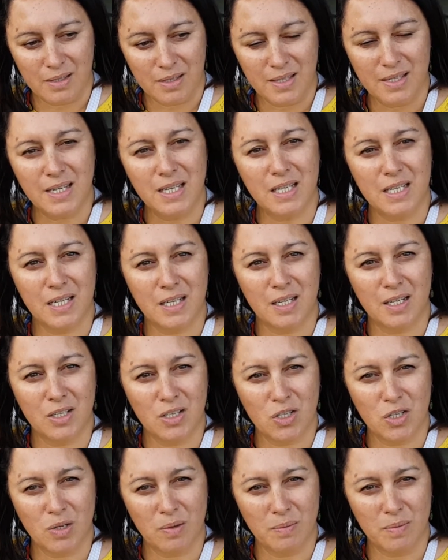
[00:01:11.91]
centred
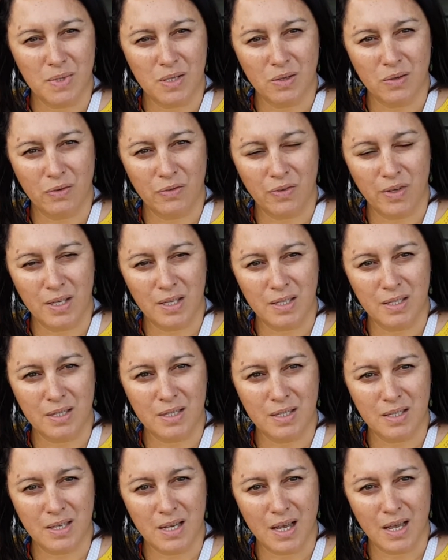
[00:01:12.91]
in terms of
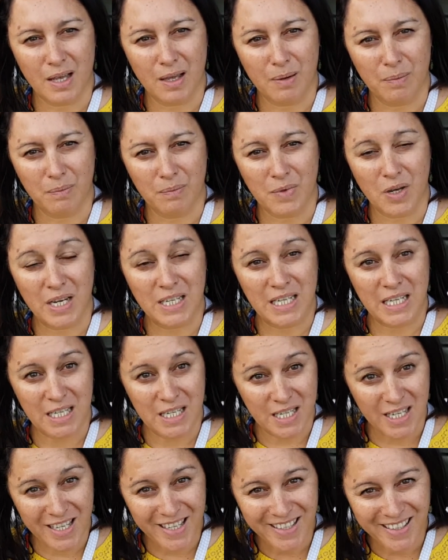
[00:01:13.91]
his
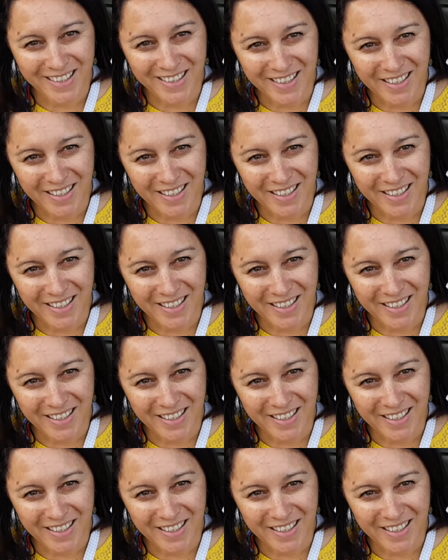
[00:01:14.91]
identity,